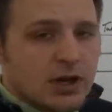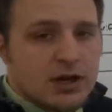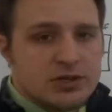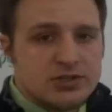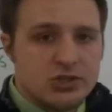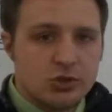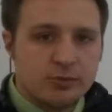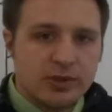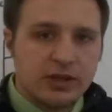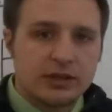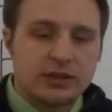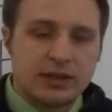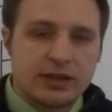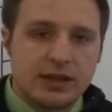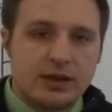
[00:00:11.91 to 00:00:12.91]

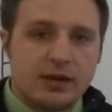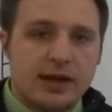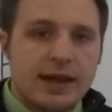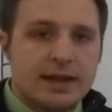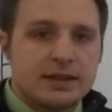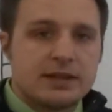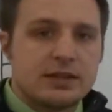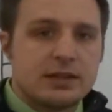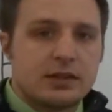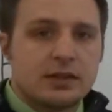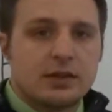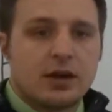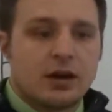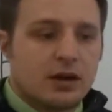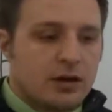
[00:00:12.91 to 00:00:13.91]
assuming that they're at
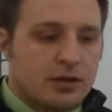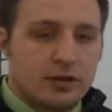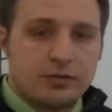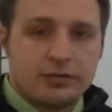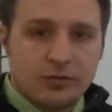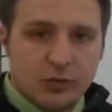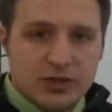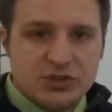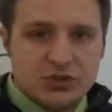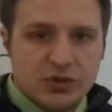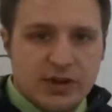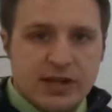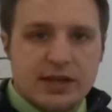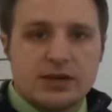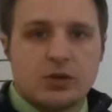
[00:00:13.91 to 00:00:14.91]
the free
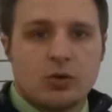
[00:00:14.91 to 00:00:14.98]
trade,